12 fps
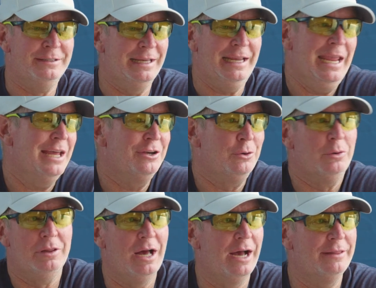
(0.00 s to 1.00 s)
They can't know
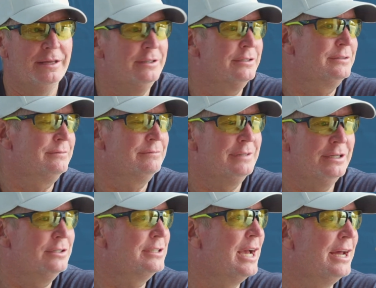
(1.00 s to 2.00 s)
a lot. They
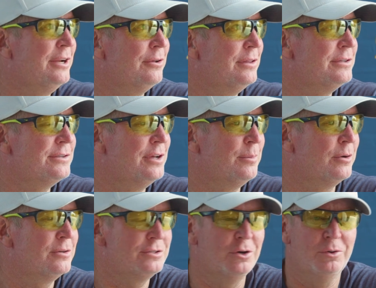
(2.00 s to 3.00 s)
just got here this
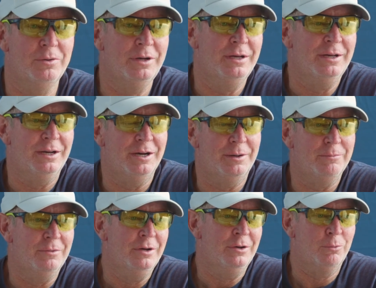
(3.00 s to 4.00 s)
summer. So
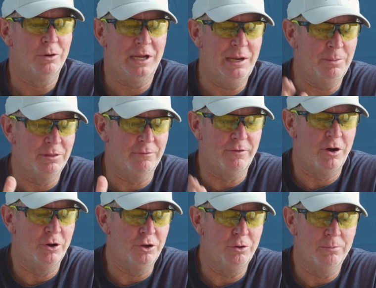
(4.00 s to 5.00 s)
we're keeping the
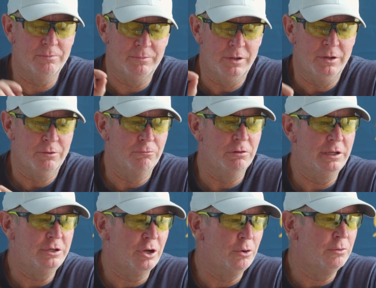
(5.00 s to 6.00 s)
volume
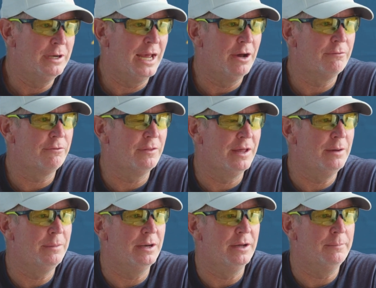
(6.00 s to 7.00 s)
really toned down for
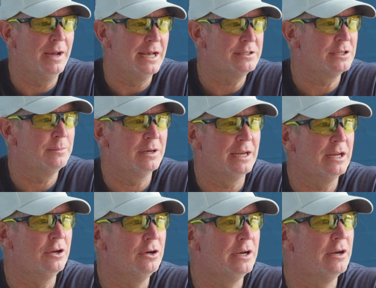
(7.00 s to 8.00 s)
them, and I'm asking them to
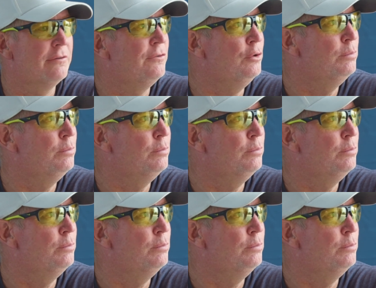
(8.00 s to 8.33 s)
get good at a few